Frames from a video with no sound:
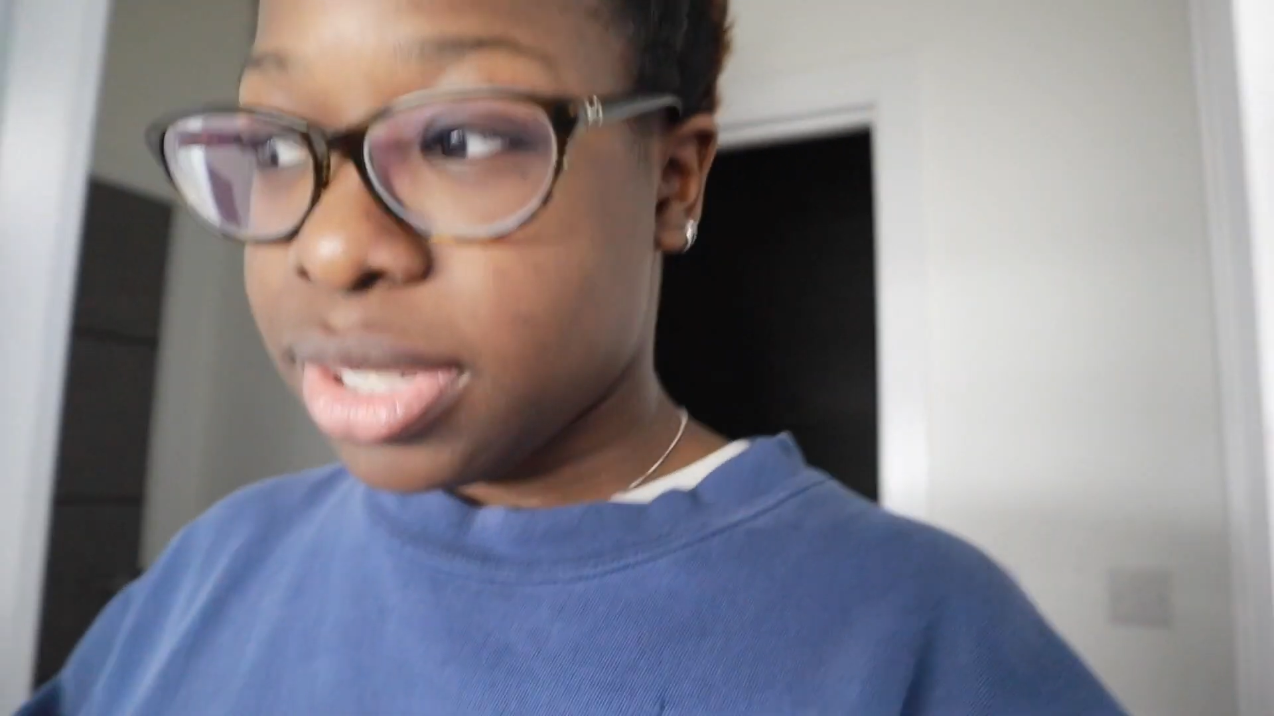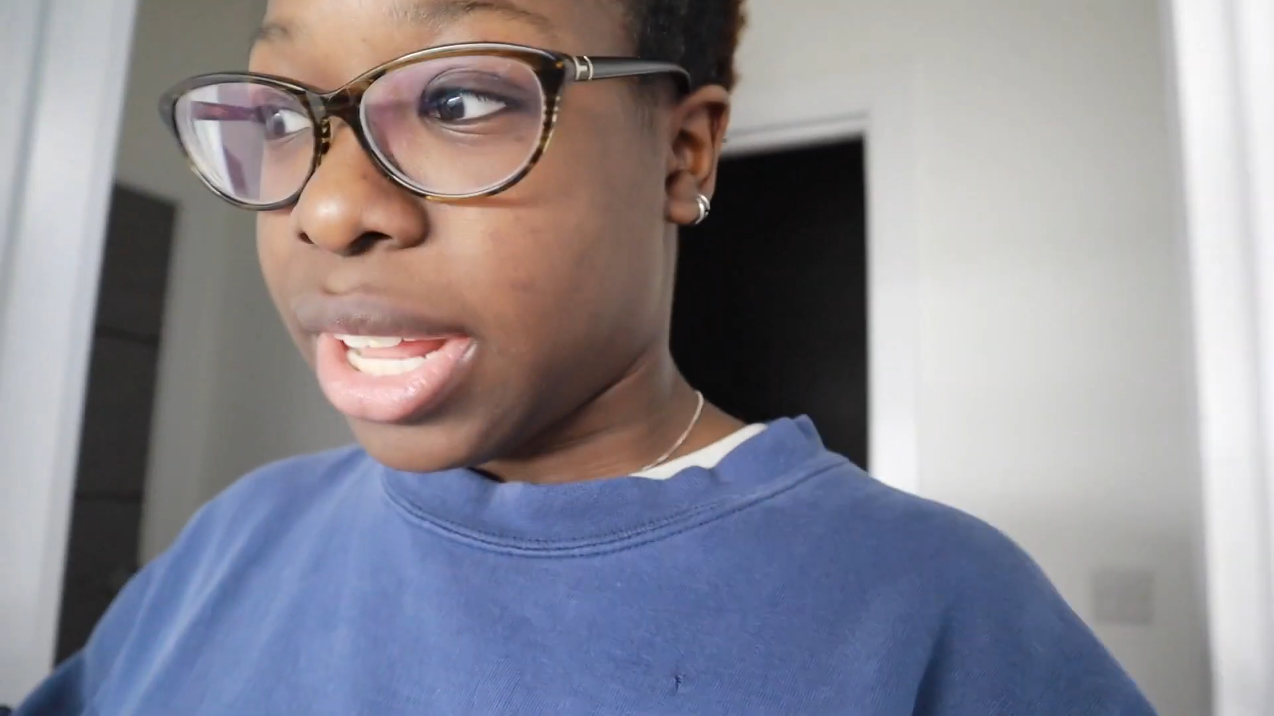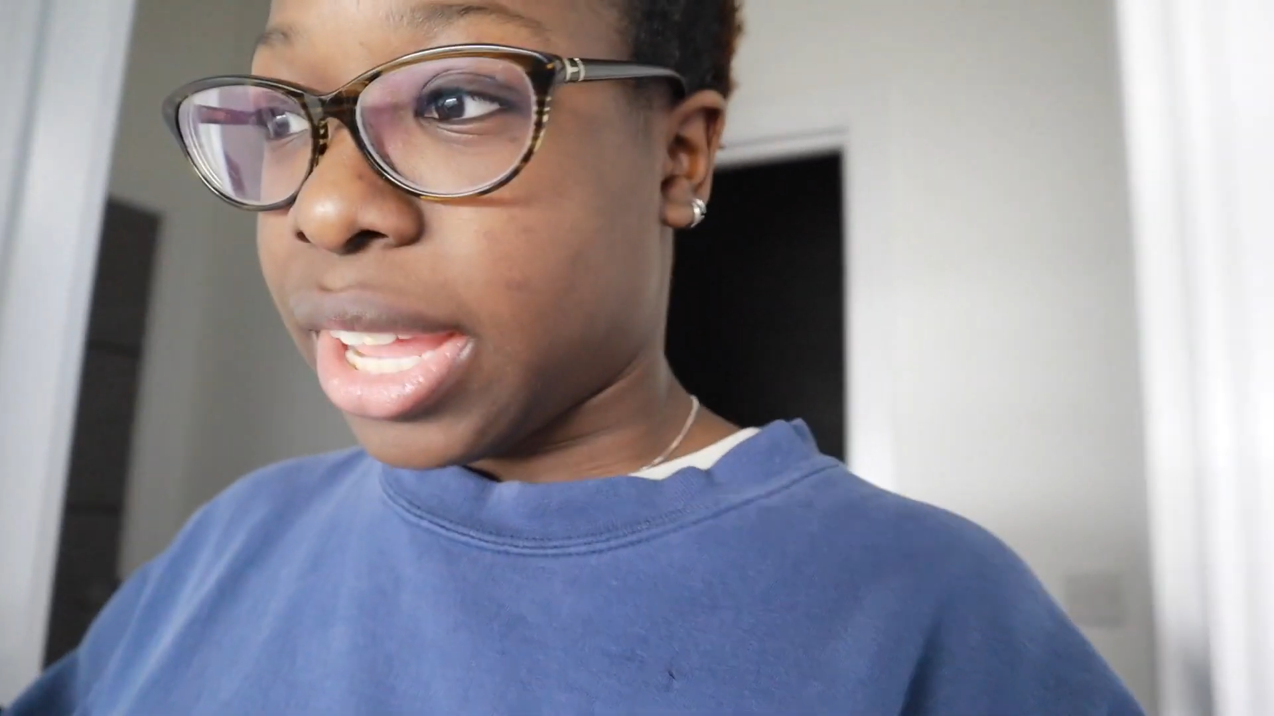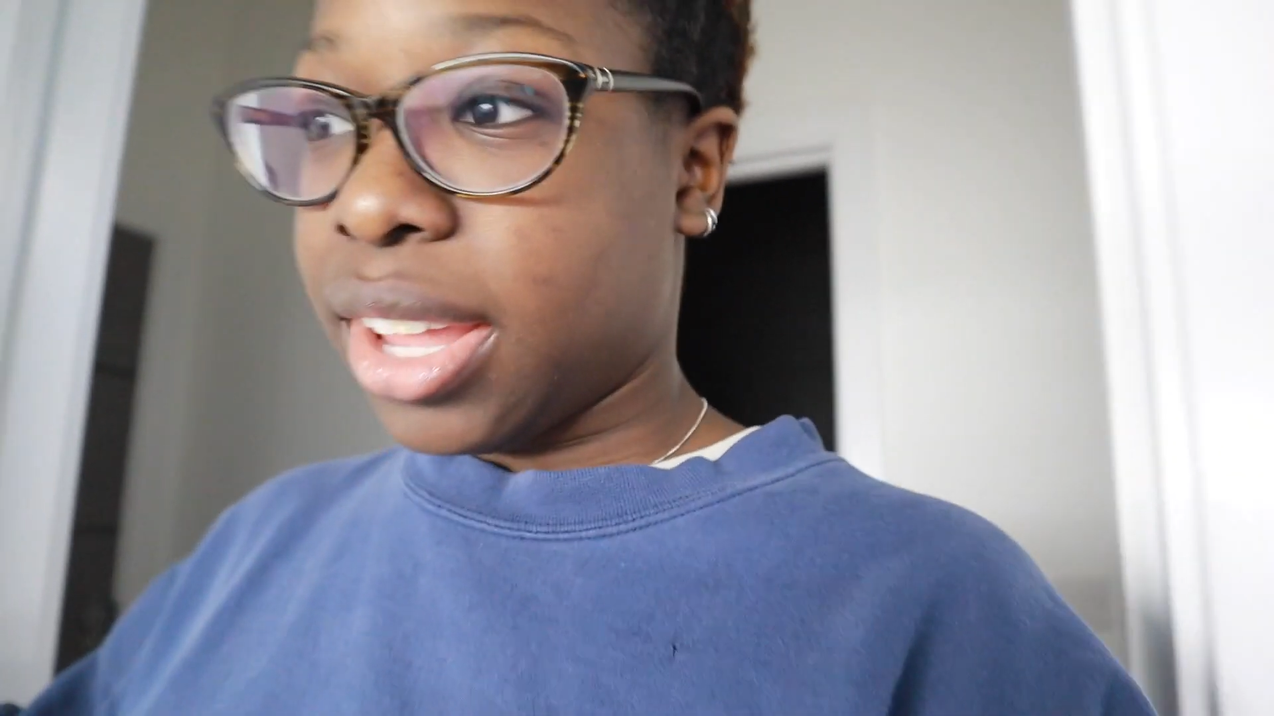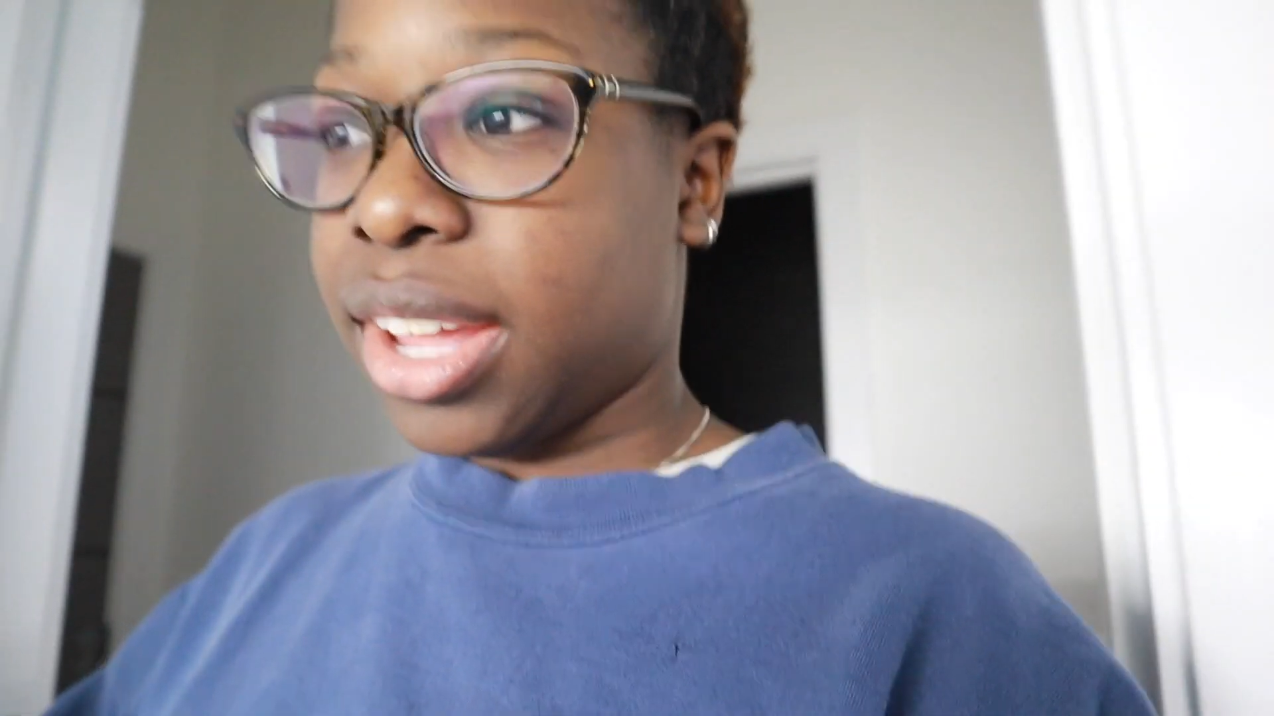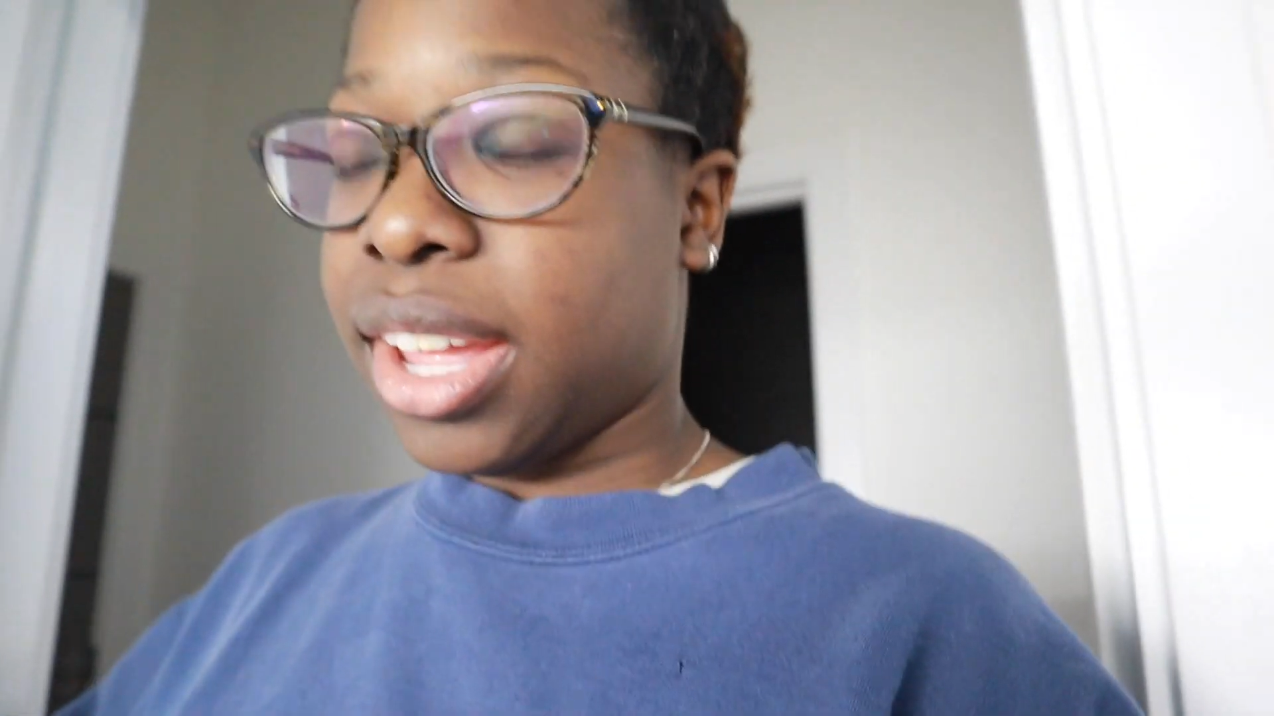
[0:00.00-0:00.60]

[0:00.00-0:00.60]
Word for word: like